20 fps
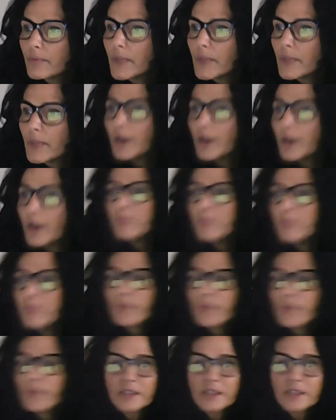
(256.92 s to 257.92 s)
All right.
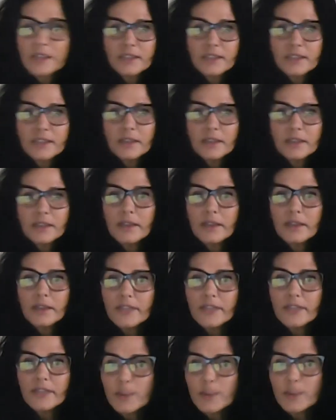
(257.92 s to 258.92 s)
Now
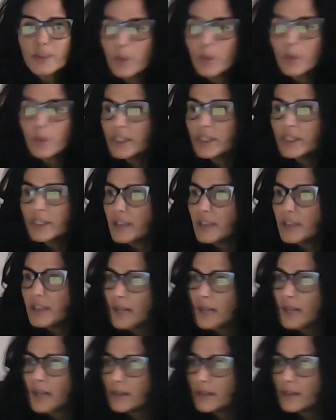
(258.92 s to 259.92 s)
this one, we did
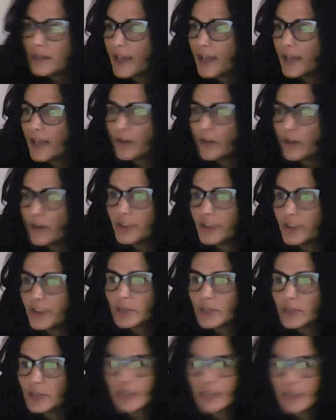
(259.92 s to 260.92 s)
not have all the
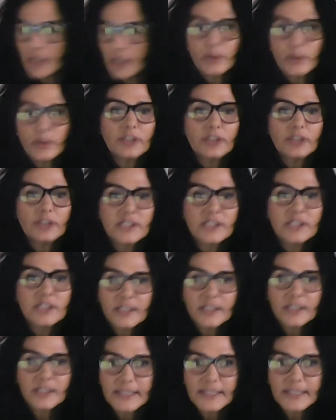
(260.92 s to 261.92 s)
address, so I just did
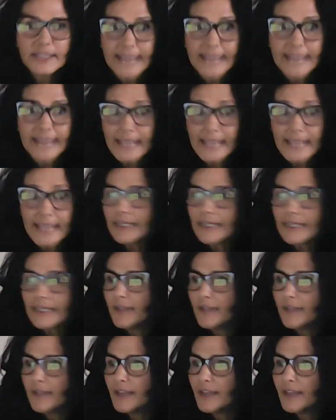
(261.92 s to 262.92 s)
the date,
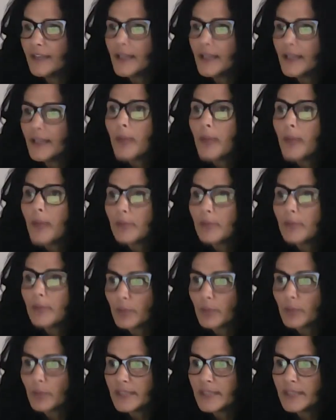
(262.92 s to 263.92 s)
and then my
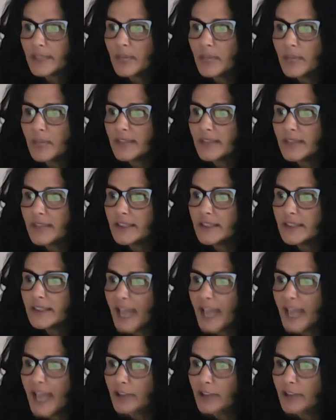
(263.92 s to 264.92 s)
resume is
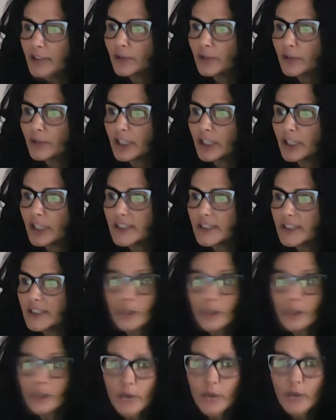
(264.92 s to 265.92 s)
attached for
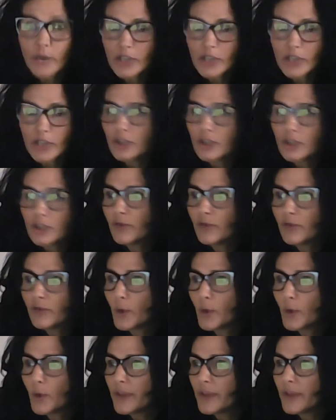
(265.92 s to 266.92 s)
consideration
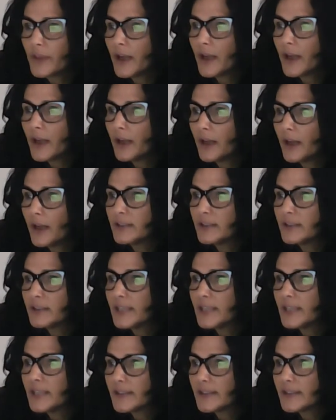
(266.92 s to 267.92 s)
for the
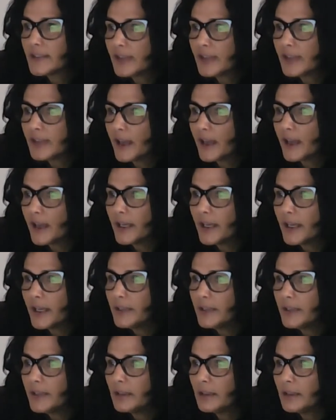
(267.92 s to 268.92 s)
desk
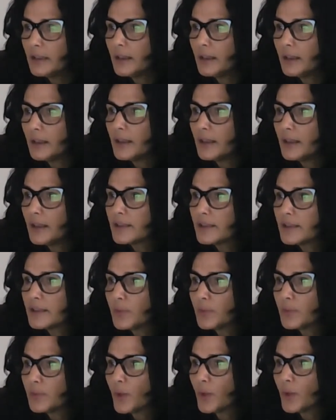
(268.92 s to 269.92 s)
side
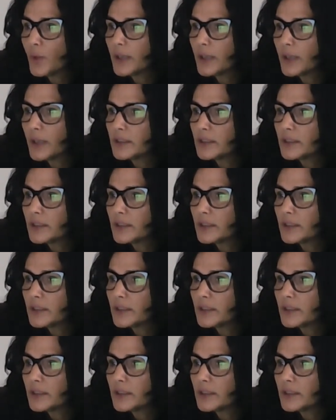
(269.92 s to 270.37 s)
support